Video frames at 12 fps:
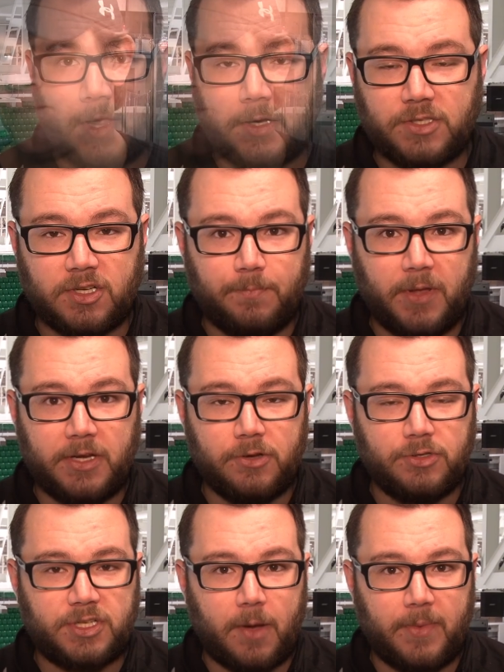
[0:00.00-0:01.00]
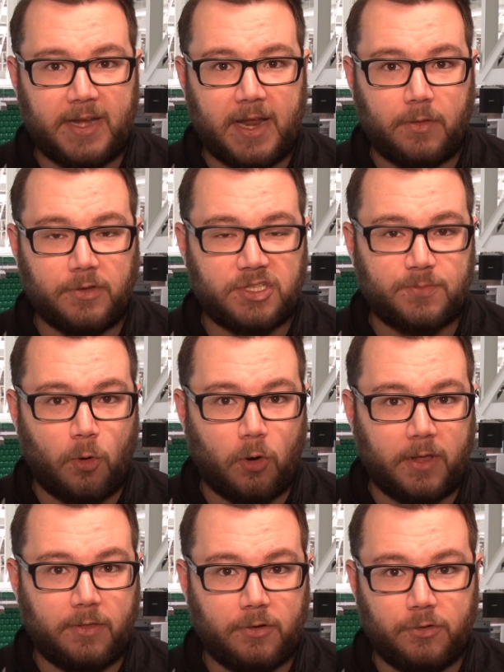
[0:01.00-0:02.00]
Some big news coming down this
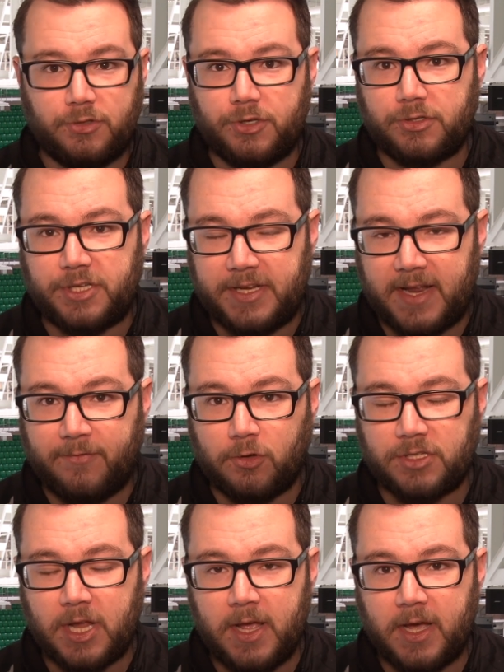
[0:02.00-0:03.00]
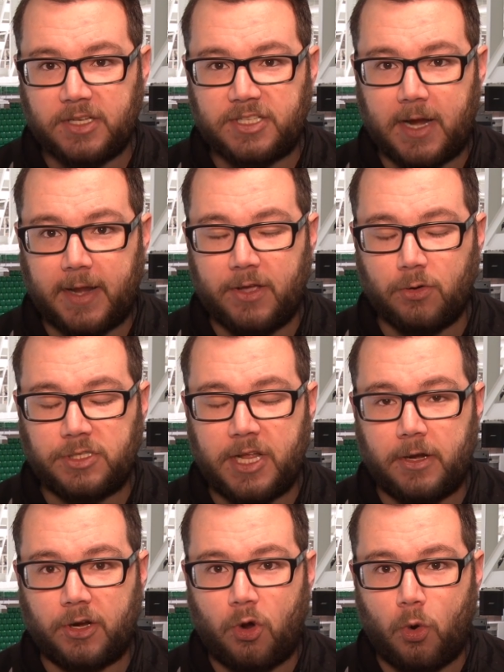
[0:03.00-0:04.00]
morning. The New Jersey Devils assigning
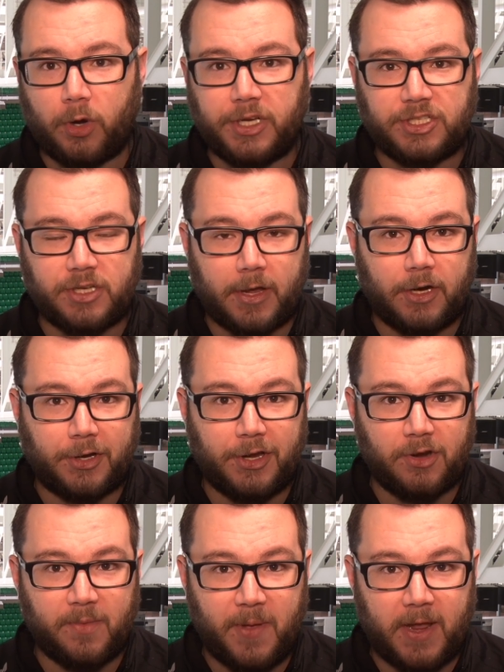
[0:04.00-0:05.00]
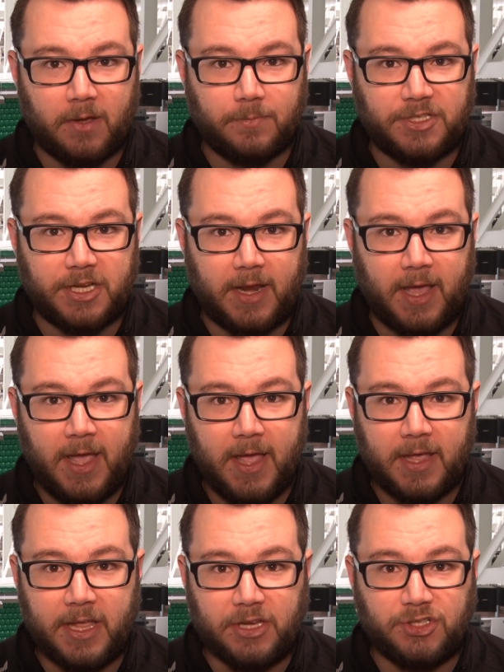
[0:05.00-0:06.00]
goaltender Corey Schneider here to Binghamton.
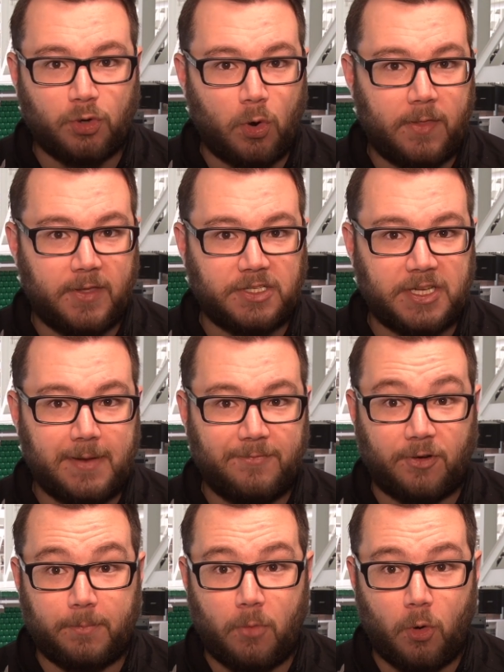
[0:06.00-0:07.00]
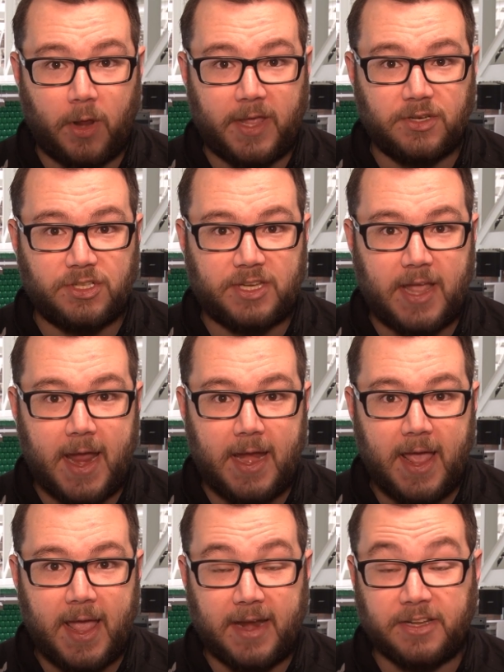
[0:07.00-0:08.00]
He joined the team for morning
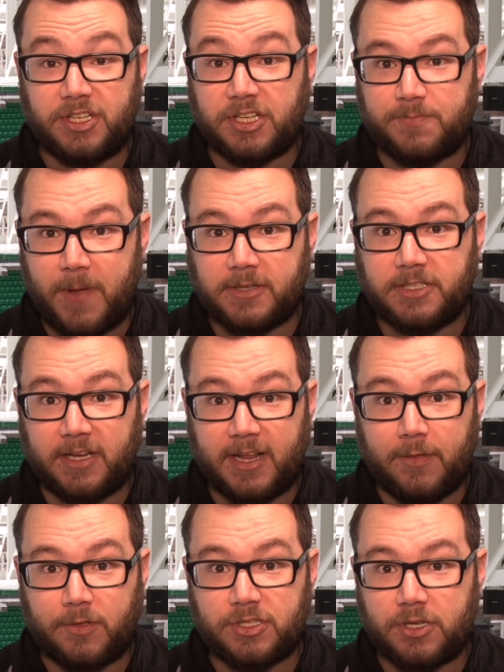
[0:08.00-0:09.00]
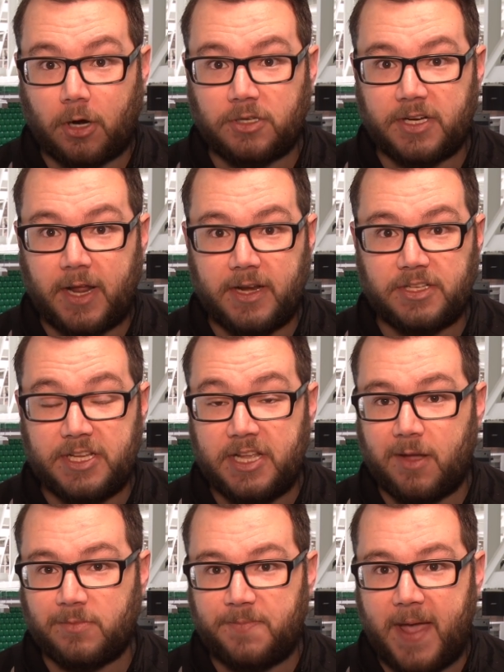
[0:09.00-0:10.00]
skate and is expected to get the start tonight as he
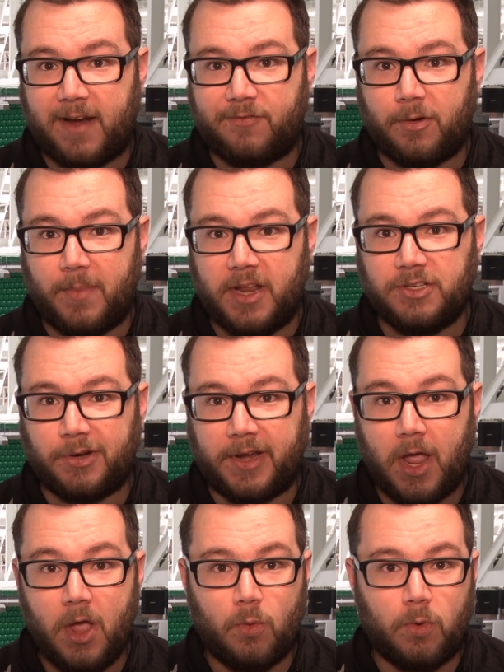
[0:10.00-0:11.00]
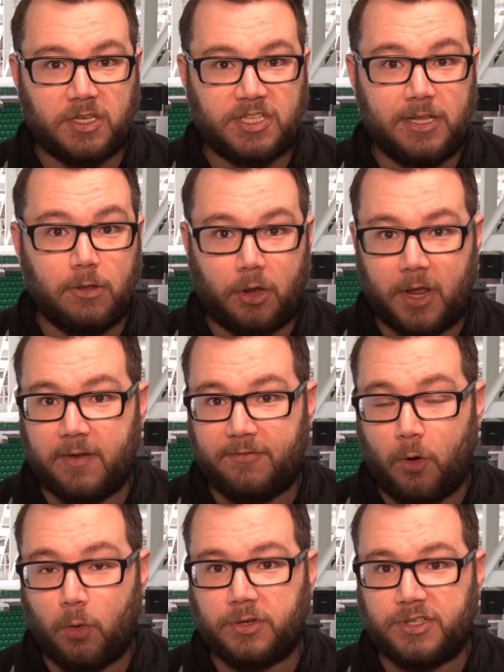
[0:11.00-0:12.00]
comes back from injury. What is he looking
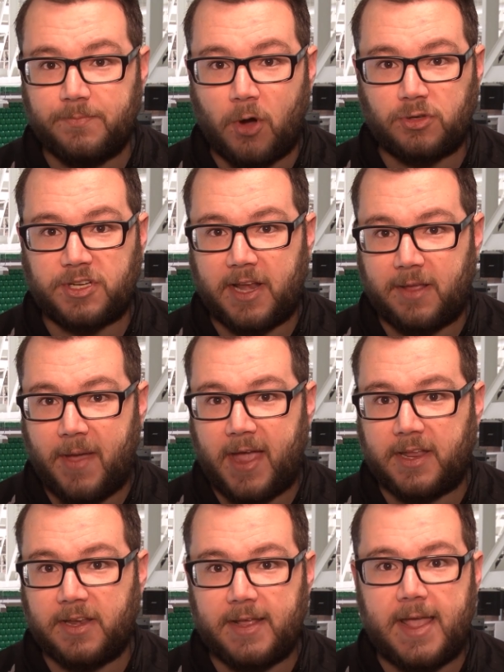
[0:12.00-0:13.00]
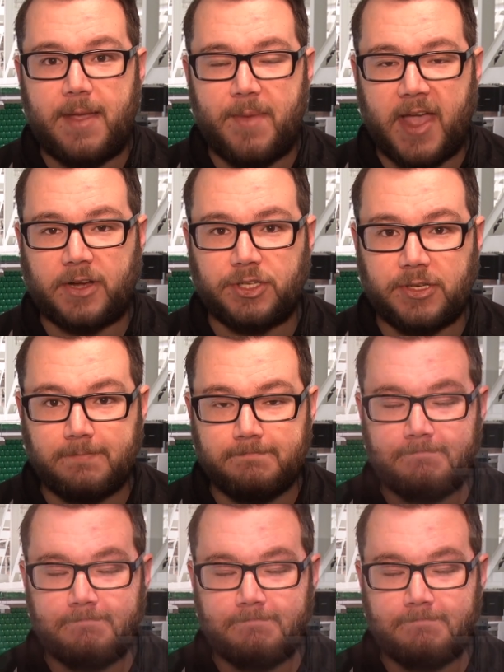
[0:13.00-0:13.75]
forward to most getting back into game action?